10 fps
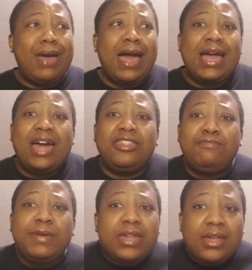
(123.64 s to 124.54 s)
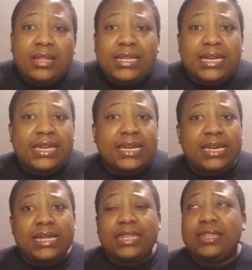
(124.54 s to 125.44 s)
I got speeding
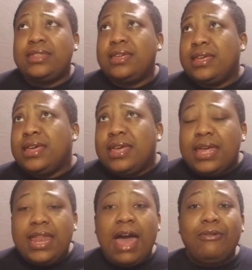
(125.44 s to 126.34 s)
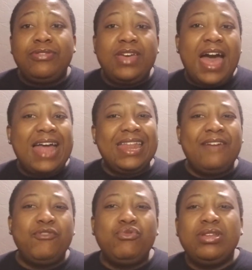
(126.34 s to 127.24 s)
tickets. That was it. I
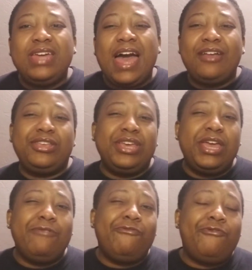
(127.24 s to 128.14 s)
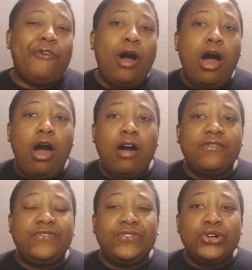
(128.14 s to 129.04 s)
never really had to
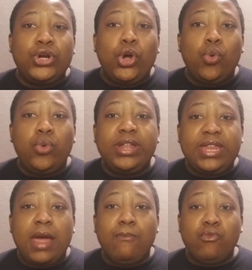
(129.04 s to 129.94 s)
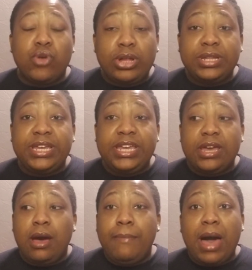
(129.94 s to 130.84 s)
involve with them really
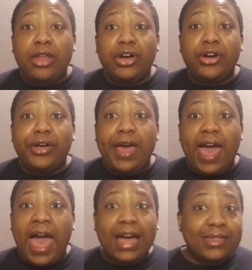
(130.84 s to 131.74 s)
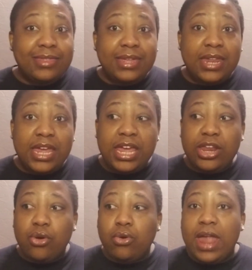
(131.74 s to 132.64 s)
about a
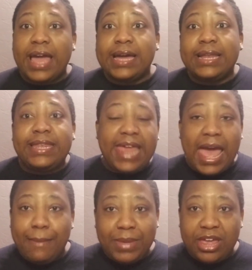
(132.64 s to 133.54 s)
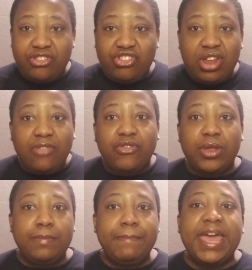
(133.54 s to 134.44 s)
accident or like a damage,
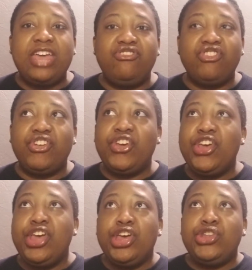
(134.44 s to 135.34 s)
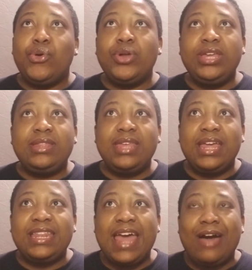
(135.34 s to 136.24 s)
nothing major. The only
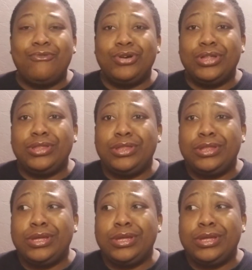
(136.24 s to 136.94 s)
thing that was